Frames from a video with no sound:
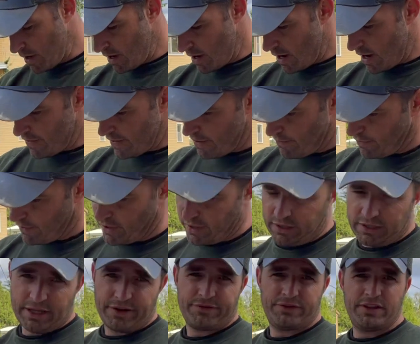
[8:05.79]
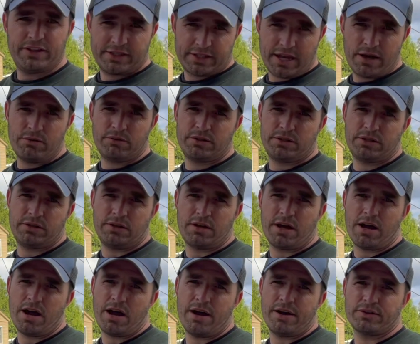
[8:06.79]
And then we're going to lift this out
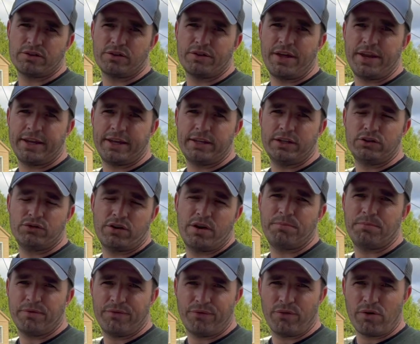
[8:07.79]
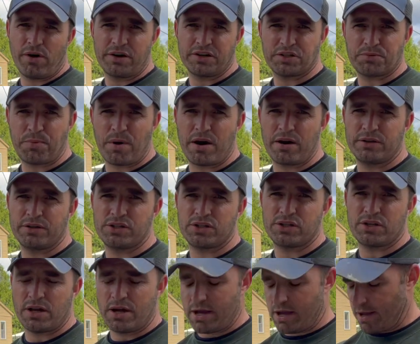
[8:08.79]
so that it can drip before our
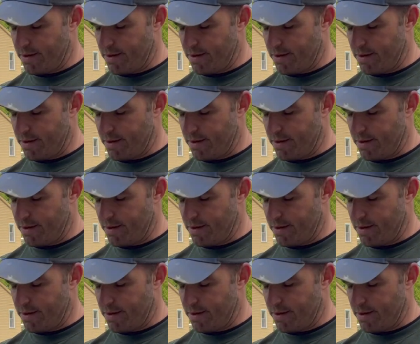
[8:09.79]
sparge.